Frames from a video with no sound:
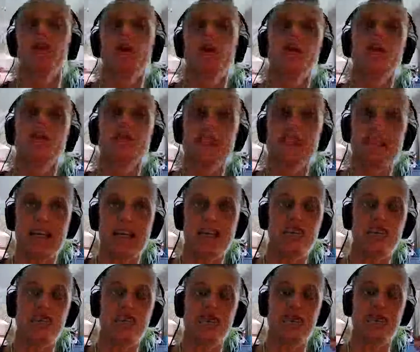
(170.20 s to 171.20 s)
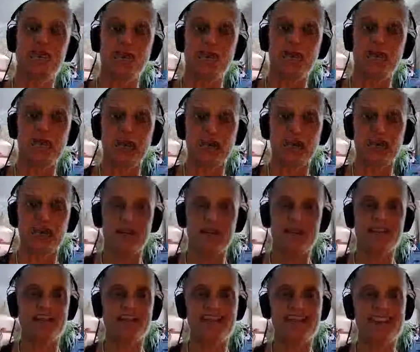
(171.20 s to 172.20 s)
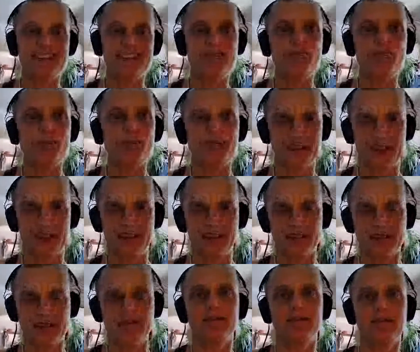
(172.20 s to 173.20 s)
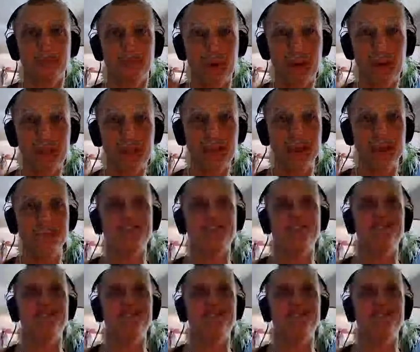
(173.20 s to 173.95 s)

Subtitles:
successfully reduce their risk. It doesn't prevent breast cancer.